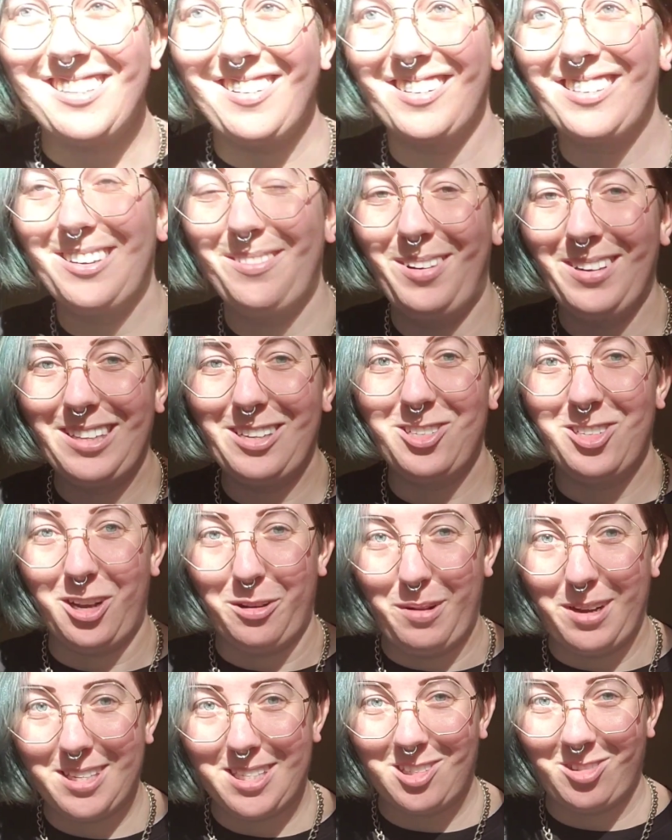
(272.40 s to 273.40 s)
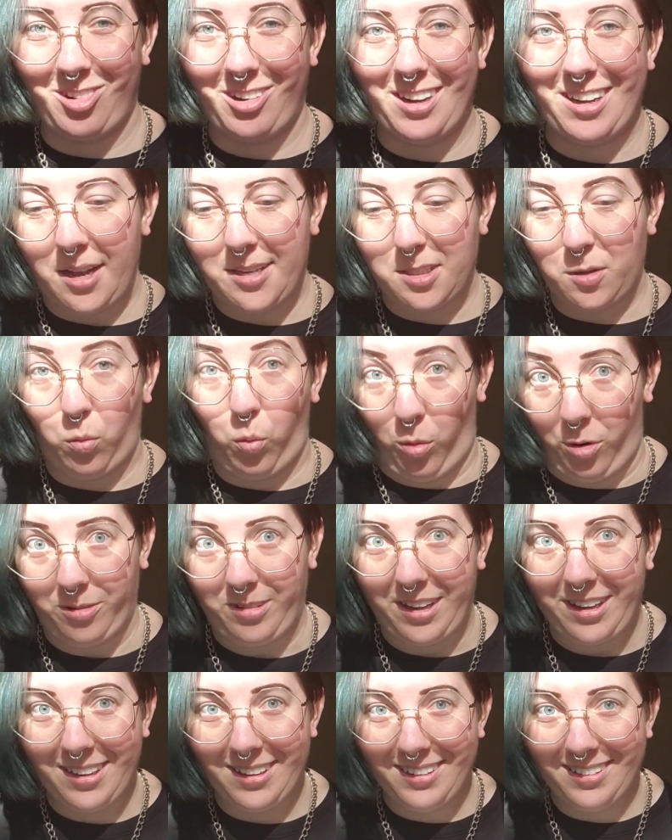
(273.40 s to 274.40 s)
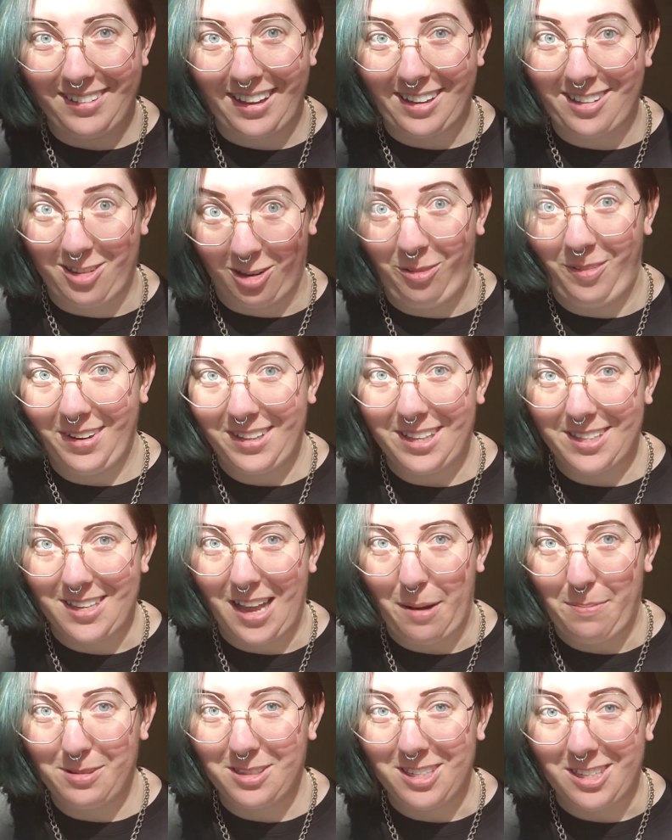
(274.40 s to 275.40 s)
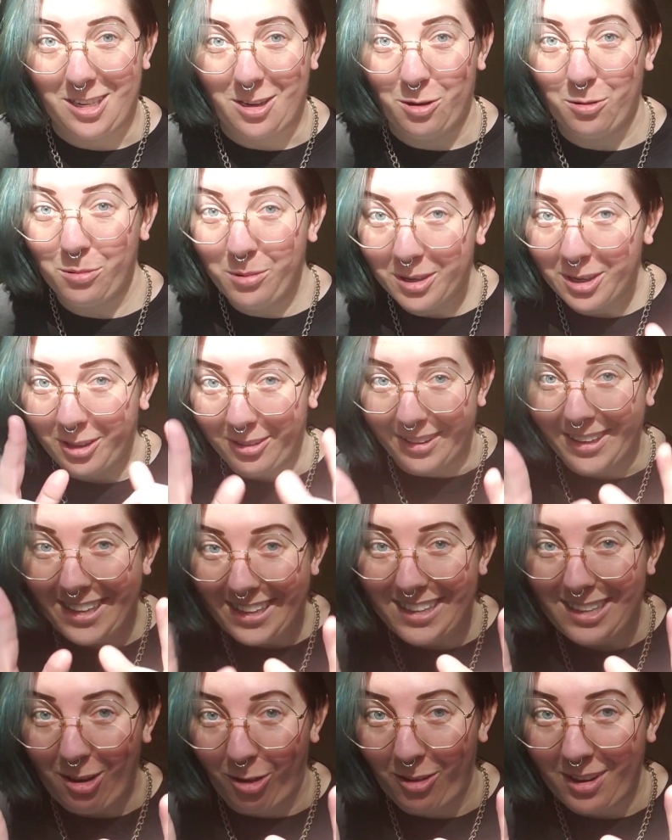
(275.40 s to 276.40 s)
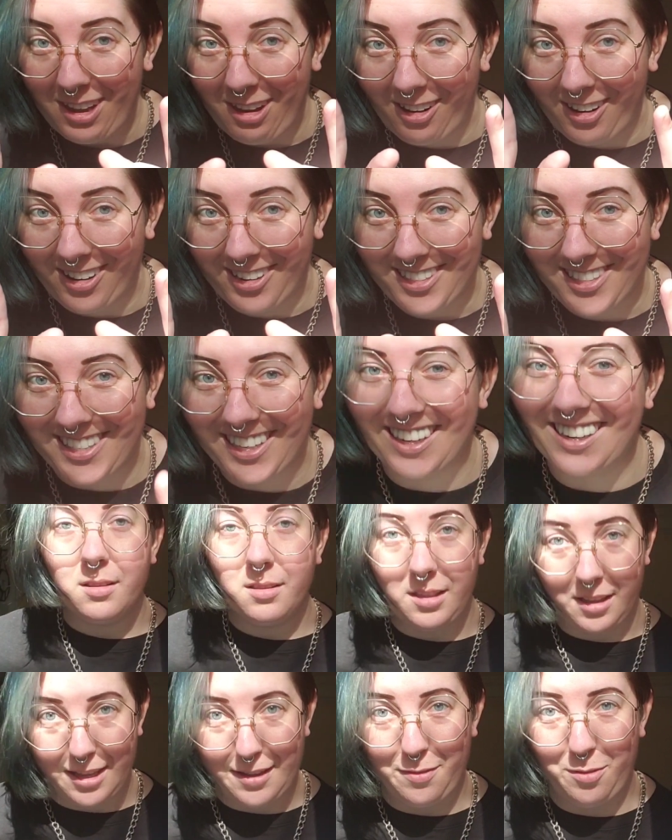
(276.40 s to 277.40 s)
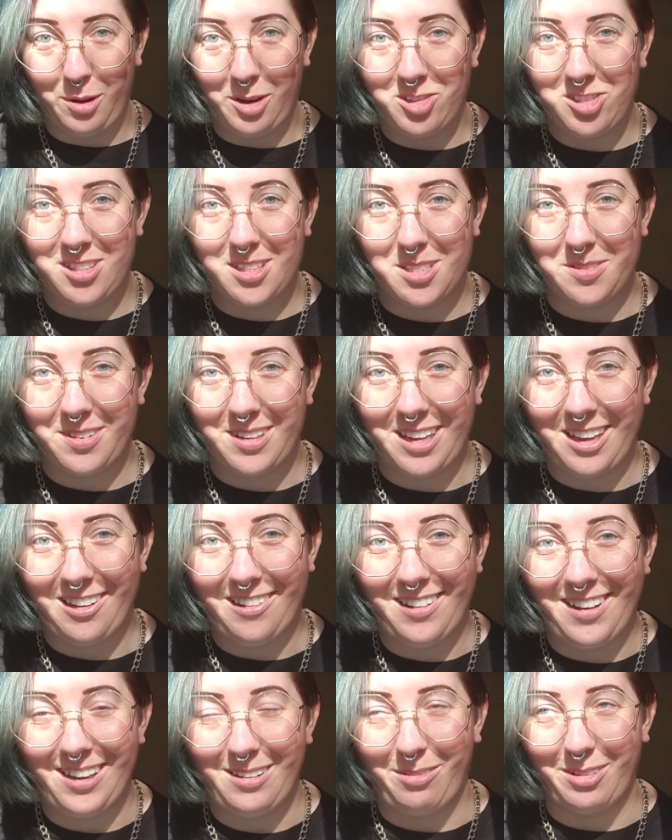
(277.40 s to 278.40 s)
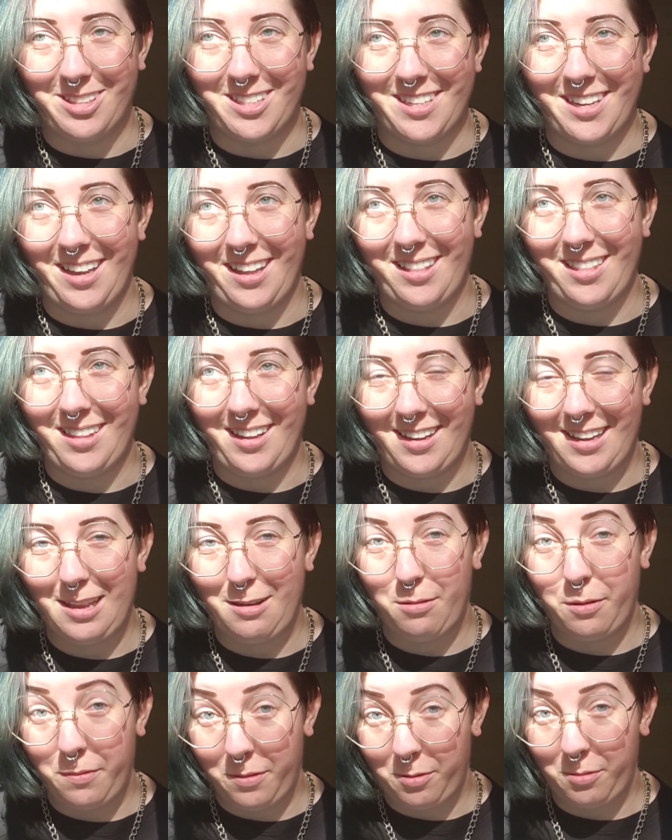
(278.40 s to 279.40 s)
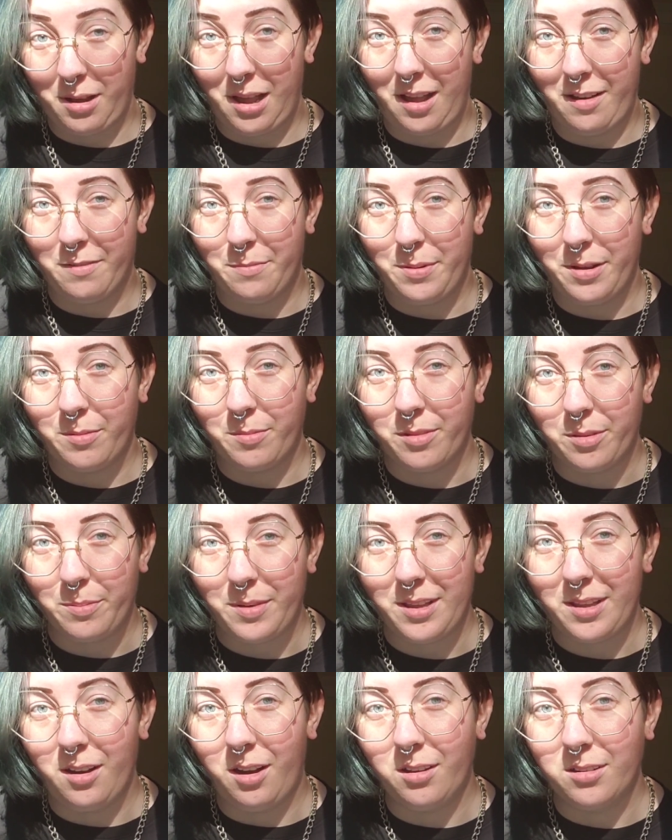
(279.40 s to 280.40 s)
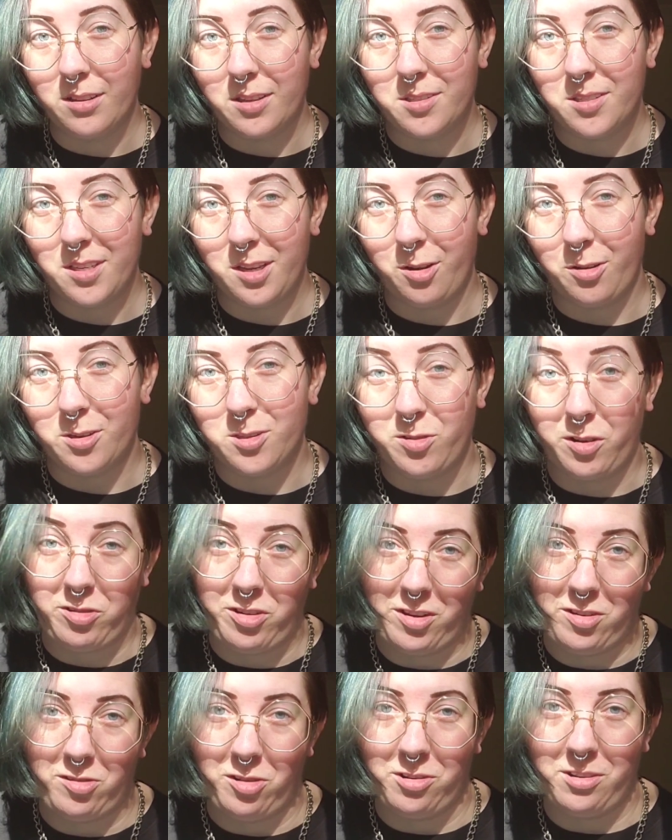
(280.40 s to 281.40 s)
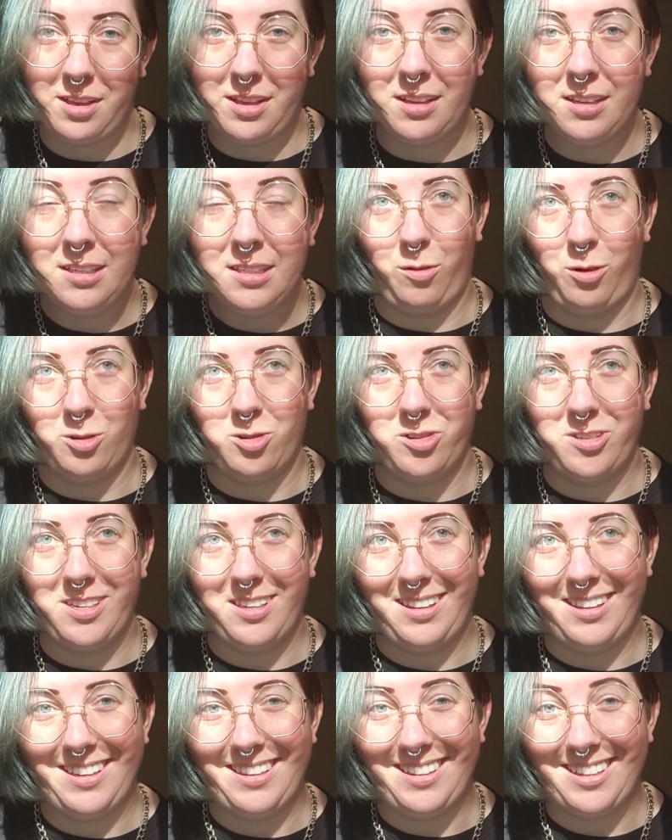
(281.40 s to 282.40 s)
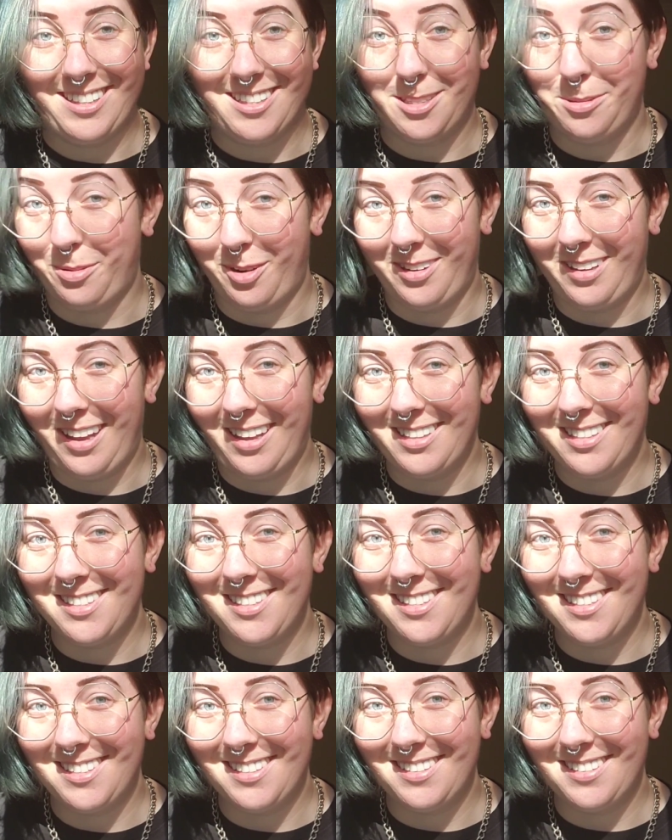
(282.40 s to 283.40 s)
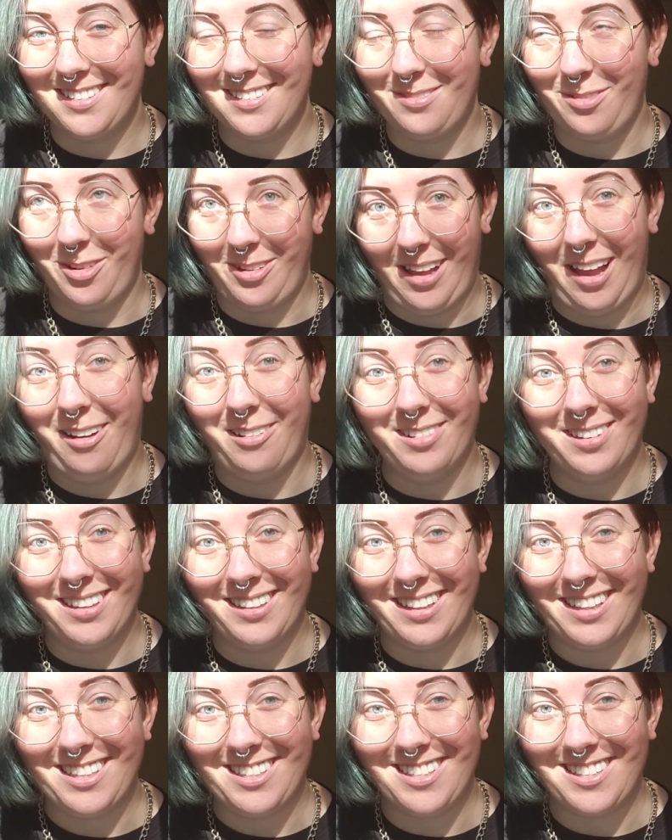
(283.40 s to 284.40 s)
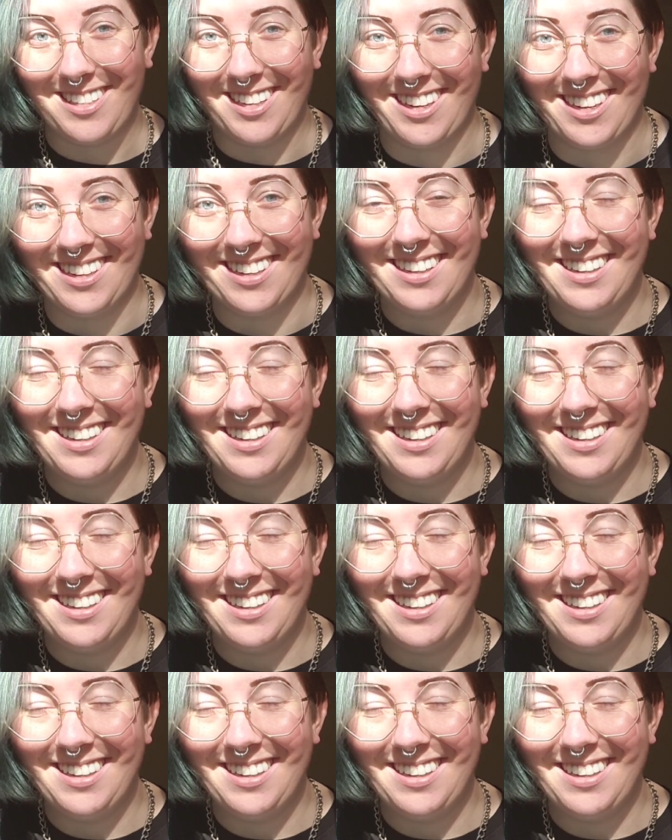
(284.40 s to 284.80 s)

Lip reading: So I did want to share my story as a warning, like don't let this happen to you. Clean your ears. Thank you for watching this video, and once again, thank you if you have been with me on this ear stretching journey. Unfortunately, this is where it ends, for now at least.